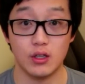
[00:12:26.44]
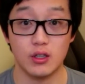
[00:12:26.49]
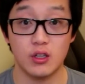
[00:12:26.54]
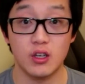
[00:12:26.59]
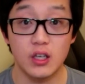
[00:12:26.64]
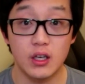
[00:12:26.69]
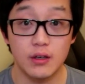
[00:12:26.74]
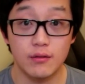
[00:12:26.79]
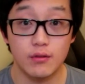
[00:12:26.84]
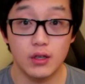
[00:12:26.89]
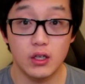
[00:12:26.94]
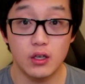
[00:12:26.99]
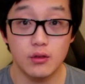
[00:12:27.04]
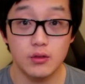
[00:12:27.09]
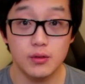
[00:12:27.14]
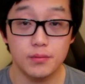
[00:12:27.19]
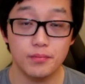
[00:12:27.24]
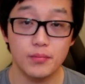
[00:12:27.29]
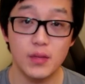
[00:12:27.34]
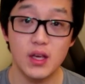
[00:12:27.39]
cooking videos,
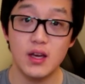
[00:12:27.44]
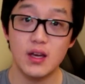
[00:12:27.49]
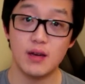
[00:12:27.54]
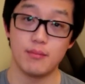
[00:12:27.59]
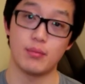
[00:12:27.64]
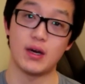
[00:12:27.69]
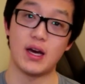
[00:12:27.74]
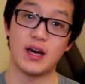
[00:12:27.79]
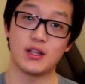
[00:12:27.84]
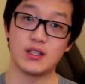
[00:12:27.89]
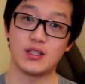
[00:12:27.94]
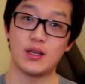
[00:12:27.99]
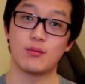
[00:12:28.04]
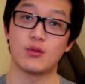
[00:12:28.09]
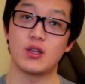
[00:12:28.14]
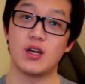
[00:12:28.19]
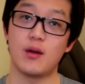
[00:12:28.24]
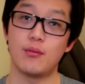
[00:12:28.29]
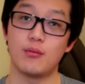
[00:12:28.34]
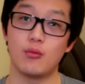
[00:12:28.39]
but at the same
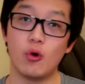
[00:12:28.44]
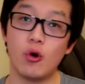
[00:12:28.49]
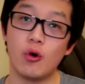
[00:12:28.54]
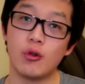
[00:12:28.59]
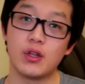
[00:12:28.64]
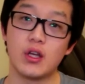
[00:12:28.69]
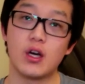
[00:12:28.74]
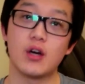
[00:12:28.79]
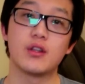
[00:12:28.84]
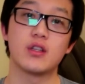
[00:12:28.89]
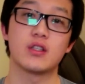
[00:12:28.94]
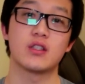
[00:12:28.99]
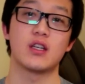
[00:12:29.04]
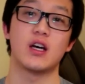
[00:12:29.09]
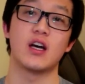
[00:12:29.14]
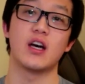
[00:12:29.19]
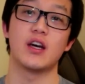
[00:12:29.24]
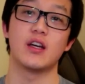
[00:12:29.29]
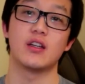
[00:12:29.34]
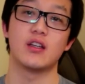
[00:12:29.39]
time, on the other
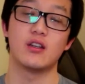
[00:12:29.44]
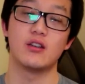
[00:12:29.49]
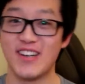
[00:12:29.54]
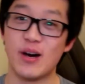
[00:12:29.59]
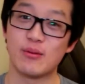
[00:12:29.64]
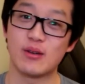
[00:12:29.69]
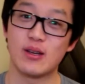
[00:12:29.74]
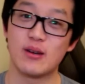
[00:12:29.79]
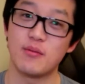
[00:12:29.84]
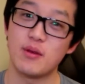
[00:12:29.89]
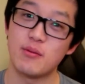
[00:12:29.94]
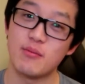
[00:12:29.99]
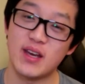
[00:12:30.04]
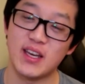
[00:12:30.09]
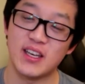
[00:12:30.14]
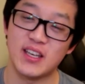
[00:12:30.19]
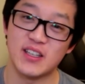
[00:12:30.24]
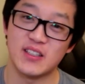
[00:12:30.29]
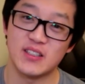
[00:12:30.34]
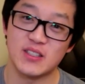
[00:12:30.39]
side, I'm going to be
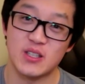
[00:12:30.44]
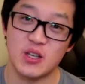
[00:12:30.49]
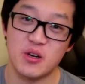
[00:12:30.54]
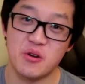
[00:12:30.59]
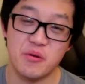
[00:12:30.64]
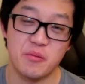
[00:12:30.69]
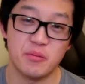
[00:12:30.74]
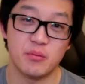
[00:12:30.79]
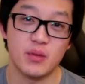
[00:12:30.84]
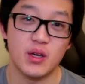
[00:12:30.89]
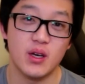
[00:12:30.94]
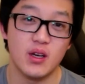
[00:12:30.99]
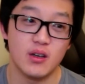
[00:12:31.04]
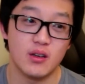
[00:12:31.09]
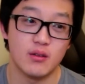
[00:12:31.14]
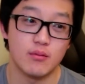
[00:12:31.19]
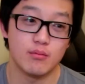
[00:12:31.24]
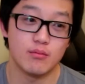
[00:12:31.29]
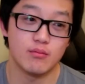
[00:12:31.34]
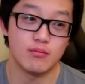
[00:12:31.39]
making some
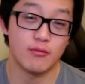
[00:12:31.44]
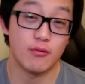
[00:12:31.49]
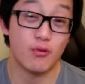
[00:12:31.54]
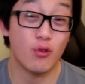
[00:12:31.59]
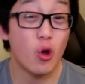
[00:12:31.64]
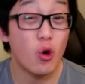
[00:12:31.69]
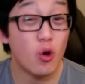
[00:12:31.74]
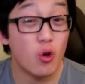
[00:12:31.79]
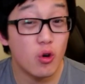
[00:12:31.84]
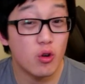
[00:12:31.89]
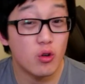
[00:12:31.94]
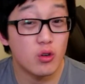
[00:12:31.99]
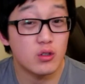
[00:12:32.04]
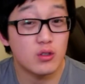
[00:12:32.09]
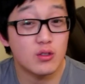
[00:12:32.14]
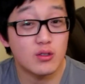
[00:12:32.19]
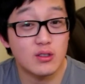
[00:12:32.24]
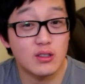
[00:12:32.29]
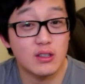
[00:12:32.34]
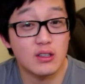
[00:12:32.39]

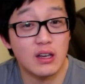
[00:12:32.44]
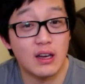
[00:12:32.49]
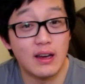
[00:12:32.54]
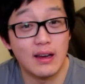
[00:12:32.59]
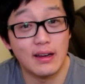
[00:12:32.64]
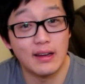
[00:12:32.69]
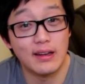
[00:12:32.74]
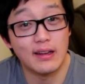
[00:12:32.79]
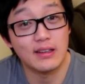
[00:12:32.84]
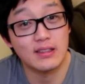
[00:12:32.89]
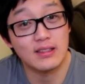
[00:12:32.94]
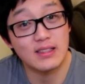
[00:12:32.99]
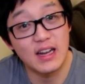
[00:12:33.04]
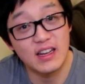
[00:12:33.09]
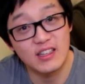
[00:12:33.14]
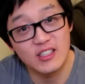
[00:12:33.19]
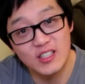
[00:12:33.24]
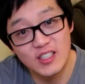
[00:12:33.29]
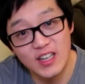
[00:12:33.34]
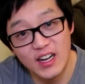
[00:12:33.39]
vlogs
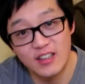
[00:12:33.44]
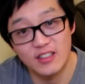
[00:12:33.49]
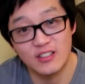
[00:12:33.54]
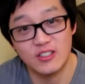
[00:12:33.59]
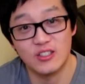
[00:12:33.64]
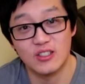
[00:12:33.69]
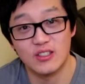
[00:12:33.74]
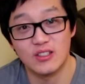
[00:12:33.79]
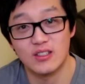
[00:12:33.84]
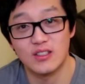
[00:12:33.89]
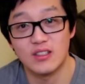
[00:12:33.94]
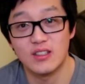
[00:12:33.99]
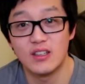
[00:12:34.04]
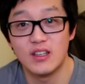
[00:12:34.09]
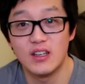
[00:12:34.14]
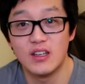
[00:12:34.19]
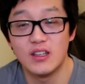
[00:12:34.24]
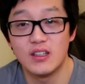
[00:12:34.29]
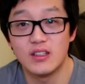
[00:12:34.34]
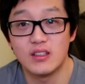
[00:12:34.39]
slash challenges,
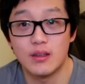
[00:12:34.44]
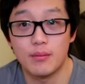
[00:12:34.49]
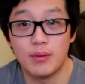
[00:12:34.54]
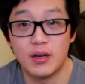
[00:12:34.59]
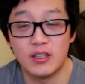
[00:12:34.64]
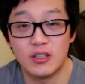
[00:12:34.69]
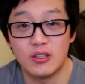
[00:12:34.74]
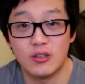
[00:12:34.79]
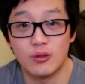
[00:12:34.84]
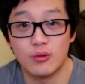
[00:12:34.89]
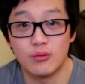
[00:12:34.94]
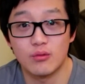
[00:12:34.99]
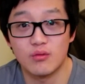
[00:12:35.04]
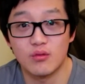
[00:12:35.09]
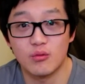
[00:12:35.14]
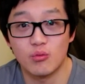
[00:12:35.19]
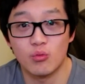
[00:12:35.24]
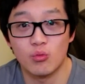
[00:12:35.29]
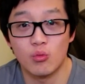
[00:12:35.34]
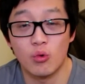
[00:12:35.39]
depending on
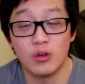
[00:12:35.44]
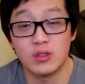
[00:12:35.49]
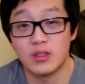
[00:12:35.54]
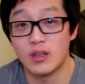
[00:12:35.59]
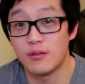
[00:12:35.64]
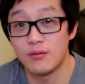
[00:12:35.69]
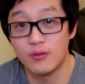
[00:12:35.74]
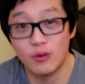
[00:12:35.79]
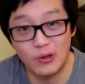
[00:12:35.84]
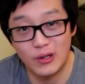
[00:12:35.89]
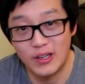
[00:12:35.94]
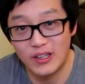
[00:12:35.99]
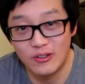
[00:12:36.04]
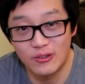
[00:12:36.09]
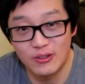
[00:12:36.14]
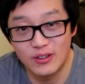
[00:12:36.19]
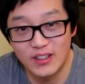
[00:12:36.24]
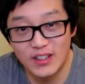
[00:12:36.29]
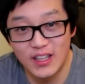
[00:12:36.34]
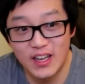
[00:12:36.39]
what I feel like
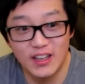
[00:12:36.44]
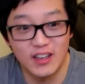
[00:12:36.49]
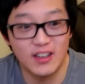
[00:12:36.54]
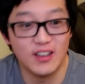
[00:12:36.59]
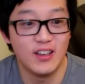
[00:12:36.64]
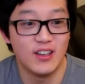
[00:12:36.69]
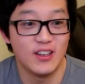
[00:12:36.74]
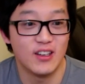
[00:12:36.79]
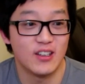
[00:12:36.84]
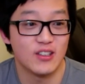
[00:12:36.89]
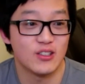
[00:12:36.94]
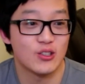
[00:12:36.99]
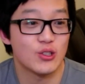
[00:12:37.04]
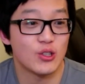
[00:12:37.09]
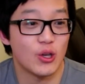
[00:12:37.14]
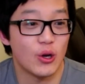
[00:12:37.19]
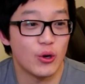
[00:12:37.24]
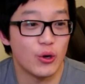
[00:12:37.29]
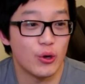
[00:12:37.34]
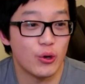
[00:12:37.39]
on the day.
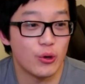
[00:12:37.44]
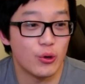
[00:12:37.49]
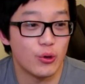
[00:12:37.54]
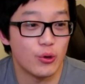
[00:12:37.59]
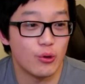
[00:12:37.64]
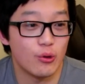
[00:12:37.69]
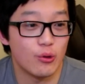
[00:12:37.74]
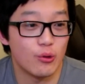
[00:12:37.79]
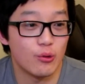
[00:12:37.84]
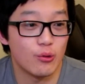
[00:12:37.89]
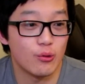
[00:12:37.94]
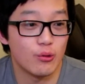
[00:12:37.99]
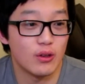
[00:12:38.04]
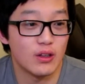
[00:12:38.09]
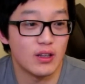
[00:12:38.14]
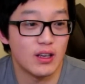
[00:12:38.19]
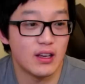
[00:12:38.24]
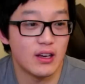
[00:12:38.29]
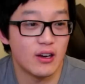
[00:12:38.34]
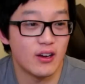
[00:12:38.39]
So
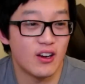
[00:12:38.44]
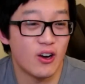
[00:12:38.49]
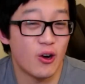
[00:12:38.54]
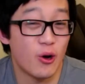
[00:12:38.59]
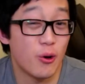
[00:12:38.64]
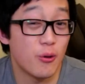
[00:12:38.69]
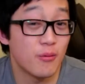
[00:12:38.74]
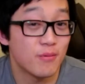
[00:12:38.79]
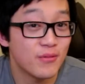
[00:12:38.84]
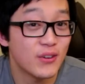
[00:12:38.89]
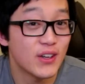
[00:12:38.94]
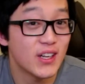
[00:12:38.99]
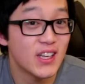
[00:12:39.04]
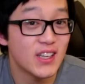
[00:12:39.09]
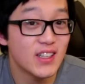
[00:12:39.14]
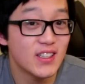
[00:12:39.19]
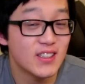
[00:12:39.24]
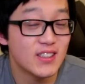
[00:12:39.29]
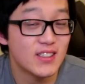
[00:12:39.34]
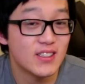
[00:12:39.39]

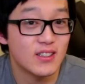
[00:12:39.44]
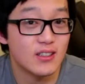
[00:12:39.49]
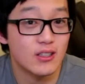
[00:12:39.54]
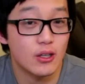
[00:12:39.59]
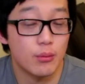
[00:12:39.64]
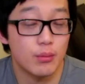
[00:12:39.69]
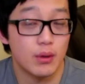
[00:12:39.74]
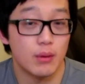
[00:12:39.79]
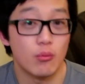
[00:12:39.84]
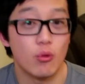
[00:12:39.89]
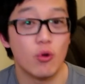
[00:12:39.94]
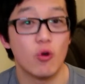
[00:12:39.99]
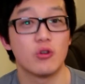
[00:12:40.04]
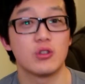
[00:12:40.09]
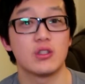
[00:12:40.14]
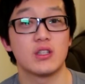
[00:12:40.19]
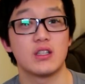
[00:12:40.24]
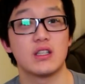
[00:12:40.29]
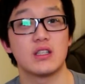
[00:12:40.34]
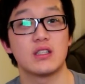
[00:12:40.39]
hopefully there'll be more
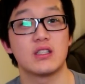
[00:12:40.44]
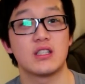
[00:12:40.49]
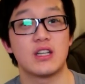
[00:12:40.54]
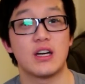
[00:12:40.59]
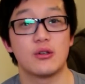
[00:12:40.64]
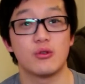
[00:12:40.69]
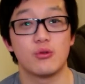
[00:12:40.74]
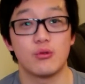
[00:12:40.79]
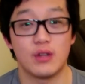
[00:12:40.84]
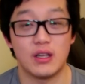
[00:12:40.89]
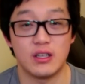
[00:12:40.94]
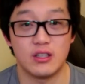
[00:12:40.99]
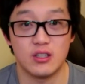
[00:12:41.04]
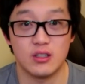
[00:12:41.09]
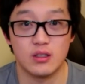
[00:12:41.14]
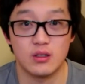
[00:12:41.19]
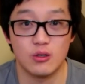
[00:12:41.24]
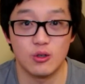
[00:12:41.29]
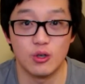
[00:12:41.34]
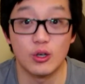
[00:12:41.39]
to this channel than
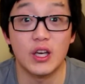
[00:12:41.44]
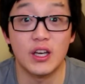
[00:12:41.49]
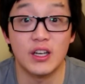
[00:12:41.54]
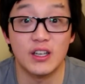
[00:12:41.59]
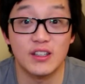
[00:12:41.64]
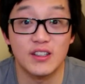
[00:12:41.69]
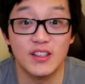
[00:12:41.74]
just cooking,